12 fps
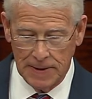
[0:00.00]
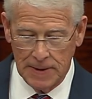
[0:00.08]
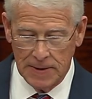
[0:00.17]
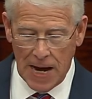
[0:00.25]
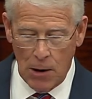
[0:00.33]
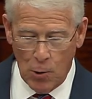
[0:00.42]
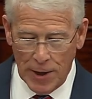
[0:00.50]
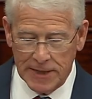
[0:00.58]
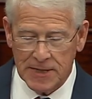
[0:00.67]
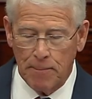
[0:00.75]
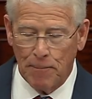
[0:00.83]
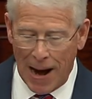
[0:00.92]
Taiwan is
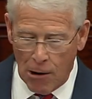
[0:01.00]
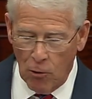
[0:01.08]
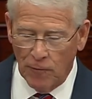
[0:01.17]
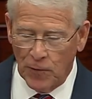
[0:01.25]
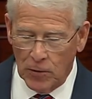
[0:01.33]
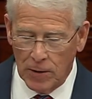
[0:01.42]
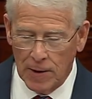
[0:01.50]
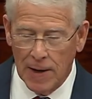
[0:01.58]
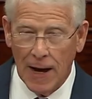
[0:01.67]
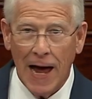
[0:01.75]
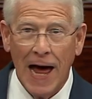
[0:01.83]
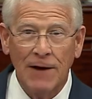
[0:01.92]
a powerful
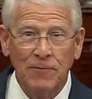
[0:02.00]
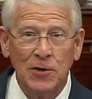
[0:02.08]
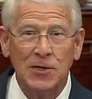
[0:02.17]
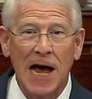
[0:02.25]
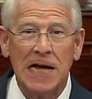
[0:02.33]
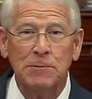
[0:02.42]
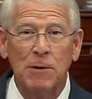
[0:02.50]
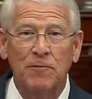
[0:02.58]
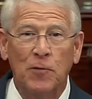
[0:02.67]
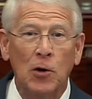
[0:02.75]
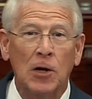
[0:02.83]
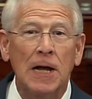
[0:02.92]
advertisement
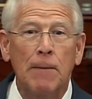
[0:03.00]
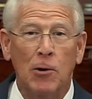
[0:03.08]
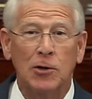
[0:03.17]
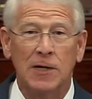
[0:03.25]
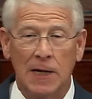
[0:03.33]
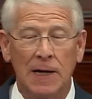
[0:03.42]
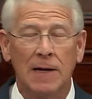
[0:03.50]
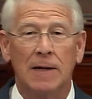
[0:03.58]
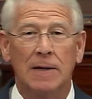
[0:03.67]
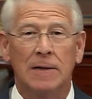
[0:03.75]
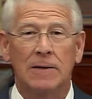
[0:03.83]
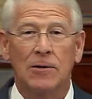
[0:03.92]
for liberty
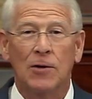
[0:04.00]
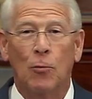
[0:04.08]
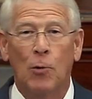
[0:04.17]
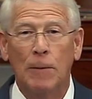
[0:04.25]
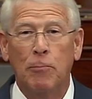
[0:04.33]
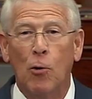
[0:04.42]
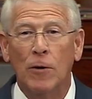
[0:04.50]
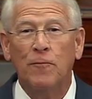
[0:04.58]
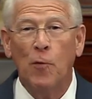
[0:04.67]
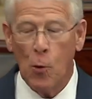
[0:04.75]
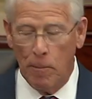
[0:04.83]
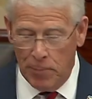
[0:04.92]
to the
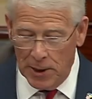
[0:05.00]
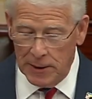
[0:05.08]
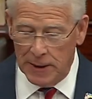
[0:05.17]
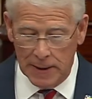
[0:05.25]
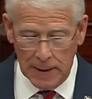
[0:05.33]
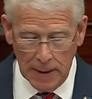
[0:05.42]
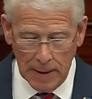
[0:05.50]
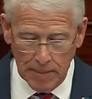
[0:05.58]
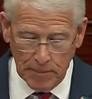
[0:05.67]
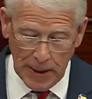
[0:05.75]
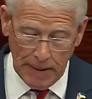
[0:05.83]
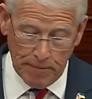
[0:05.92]
1.4 billion
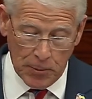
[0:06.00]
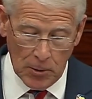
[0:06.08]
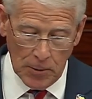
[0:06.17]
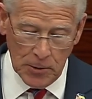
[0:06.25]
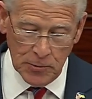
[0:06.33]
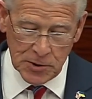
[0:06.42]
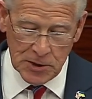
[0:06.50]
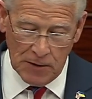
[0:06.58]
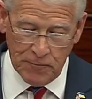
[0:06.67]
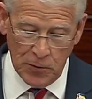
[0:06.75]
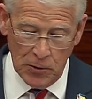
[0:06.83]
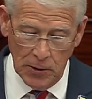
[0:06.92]
people who
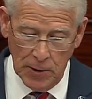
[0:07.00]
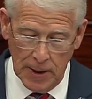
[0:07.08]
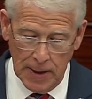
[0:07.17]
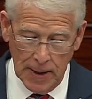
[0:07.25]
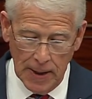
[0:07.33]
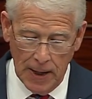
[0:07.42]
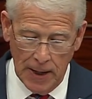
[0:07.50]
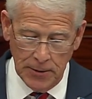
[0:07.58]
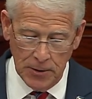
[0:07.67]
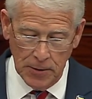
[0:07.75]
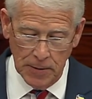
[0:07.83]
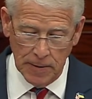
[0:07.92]
suffer
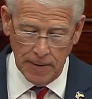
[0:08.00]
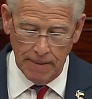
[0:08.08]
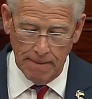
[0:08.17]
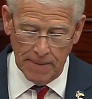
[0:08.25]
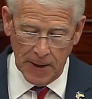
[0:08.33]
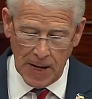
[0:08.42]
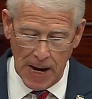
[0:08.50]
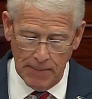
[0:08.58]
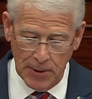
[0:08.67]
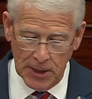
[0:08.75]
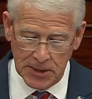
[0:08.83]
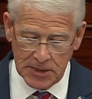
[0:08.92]
under the
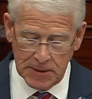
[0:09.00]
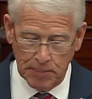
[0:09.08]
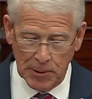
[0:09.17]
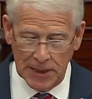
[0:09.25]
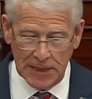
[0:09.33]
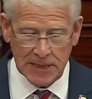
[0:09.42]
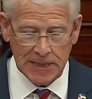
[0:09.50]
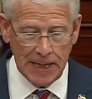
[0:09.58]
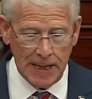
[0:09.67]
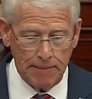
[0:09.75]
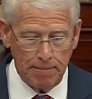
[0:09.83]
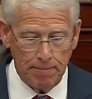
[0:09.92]
communist police state.